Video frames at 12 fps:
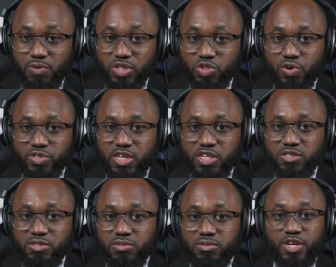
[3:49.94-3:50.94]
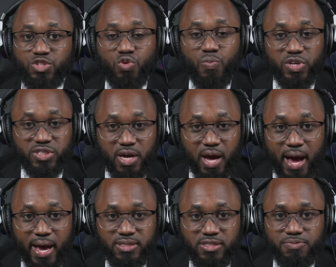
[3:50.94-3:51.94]
resources. There's numerous
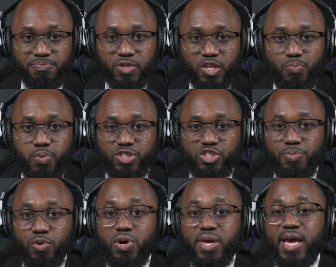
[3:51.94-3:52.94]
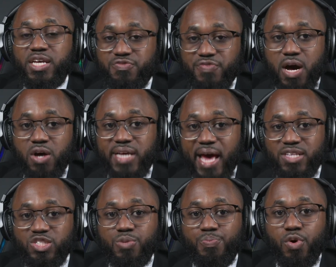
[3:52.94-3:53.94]
guides. Printable case files and
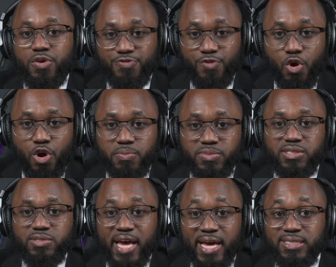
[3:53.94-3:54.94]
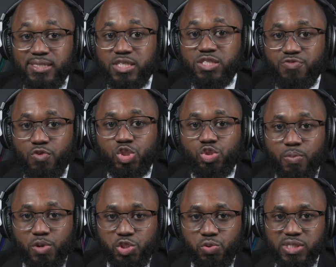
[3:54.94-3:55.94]
support forums exist for
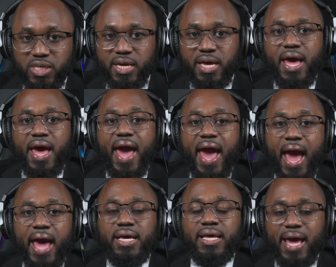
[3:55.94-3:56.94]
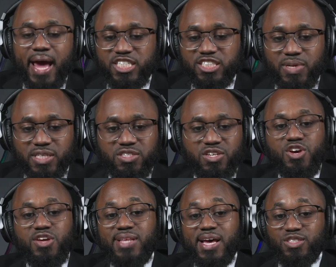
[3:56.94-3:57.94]
troubleshooting and enhancements.
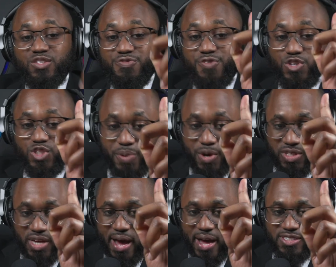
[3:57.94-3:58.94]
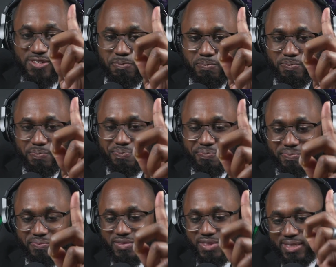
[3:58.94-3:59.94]
That's the first build, guys.
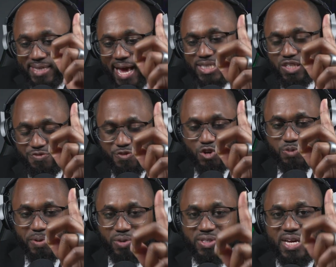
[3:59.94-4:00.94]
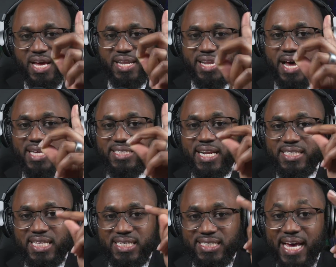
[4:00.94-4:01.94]
That is the first build. Now let's get
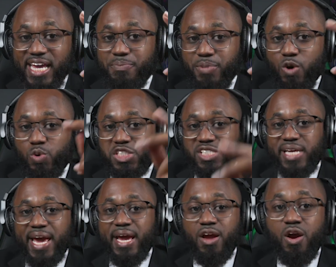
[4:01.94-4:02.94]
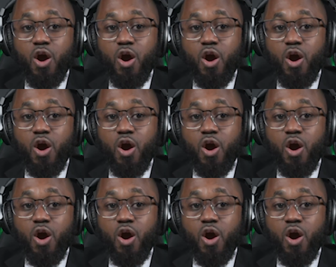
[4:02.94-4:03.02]
into the second build, which is a